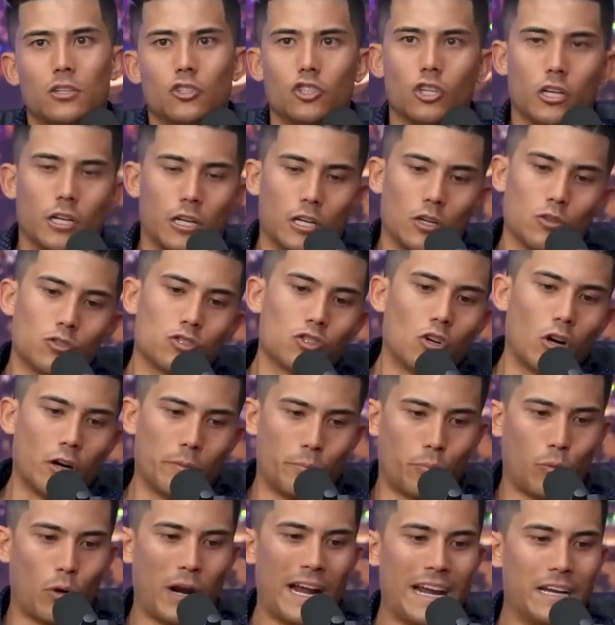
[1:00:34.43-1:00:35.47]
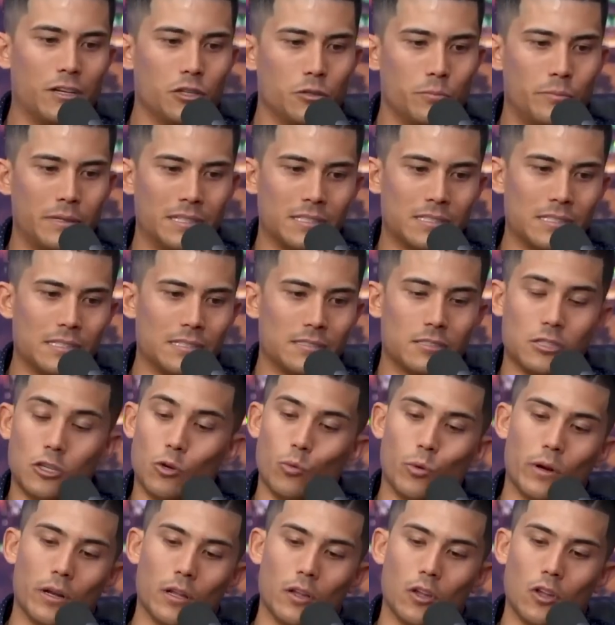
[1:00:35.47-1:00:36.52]
you're going to go start a brand new business and you
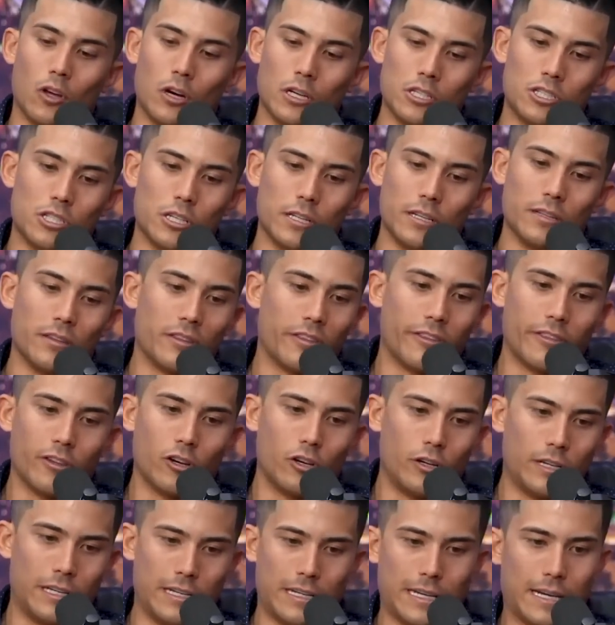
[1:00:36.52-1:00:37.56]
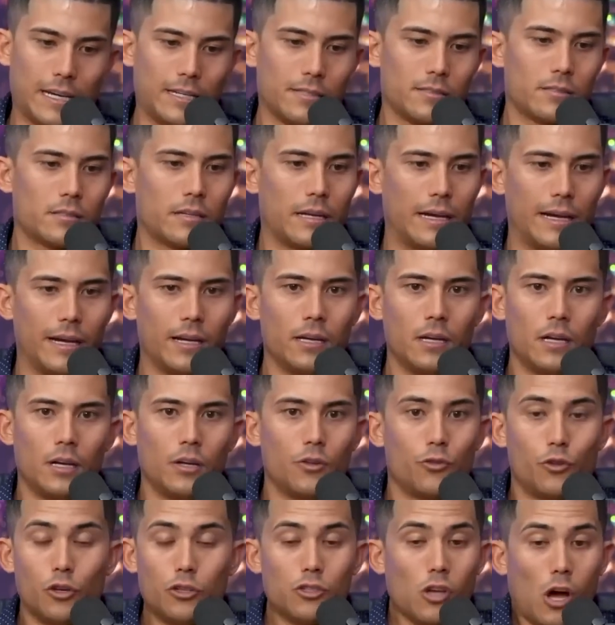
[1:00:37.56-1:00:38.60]
want to launch it in thirty days, okay?
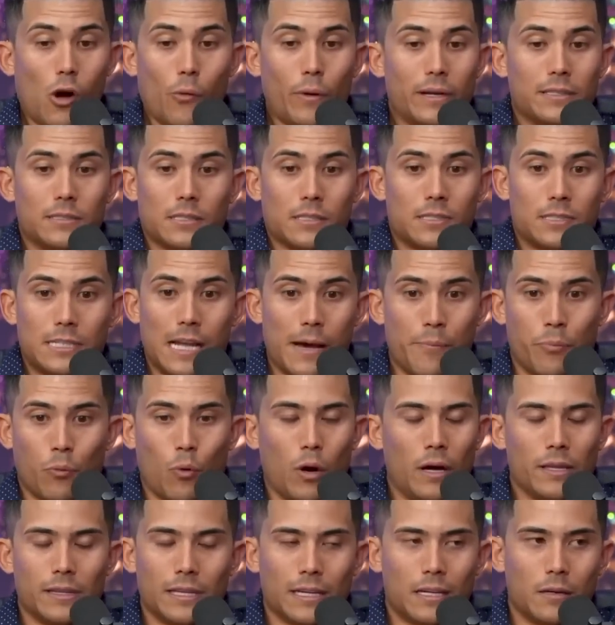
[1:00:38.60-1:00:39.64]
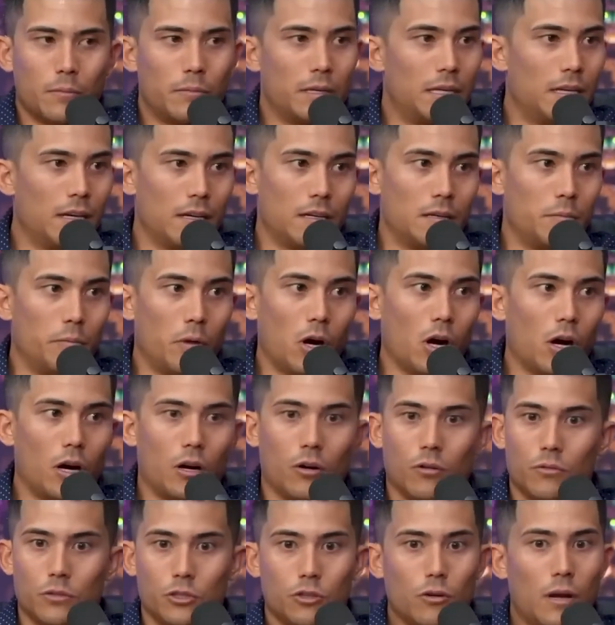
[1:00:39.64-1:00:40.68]
There's always a step one that can be done tomorrow.
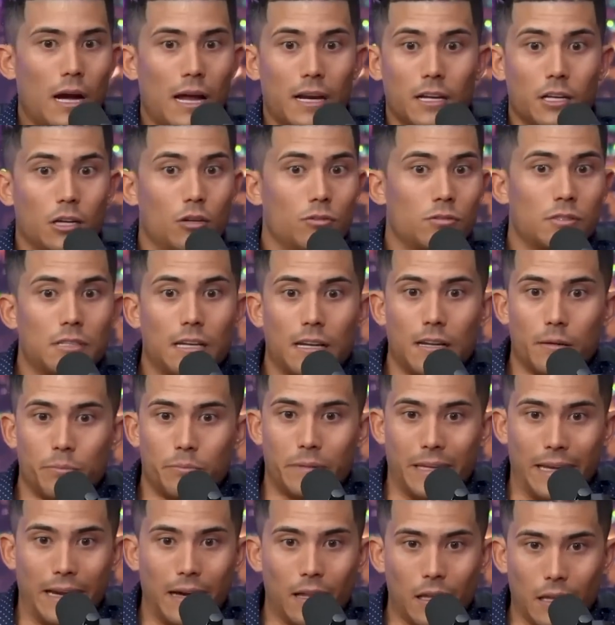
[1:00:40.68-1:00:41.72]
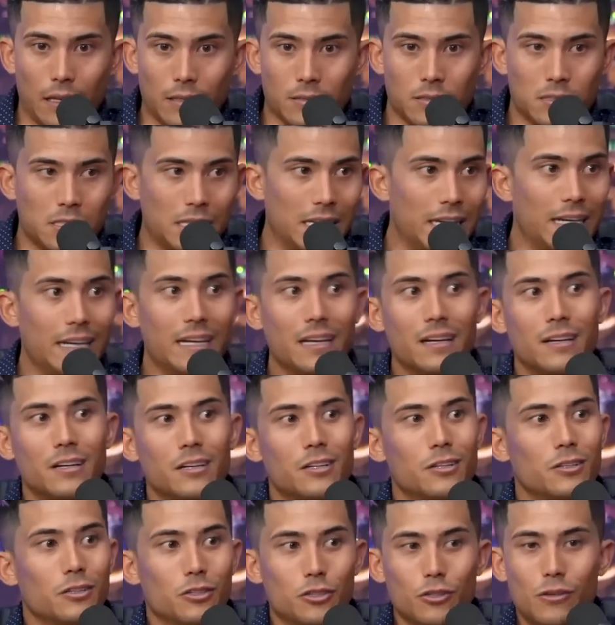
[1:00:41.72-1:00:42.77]
Mm-hmm. You got to go set up the L L C.
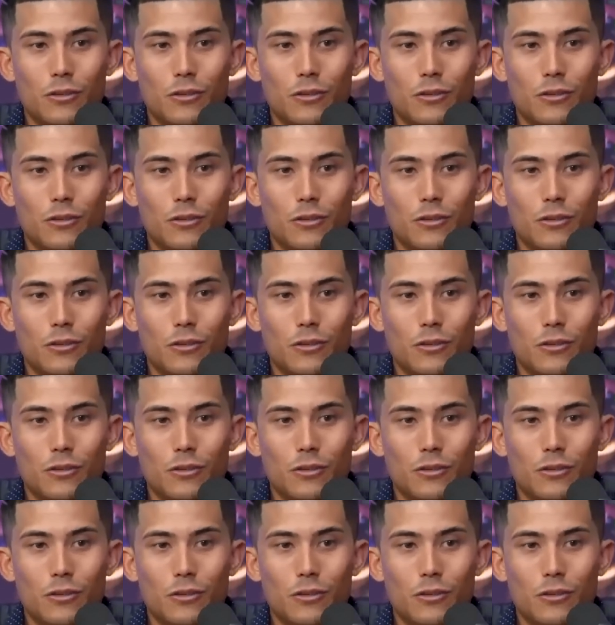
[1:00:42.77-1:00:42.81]
Yeah.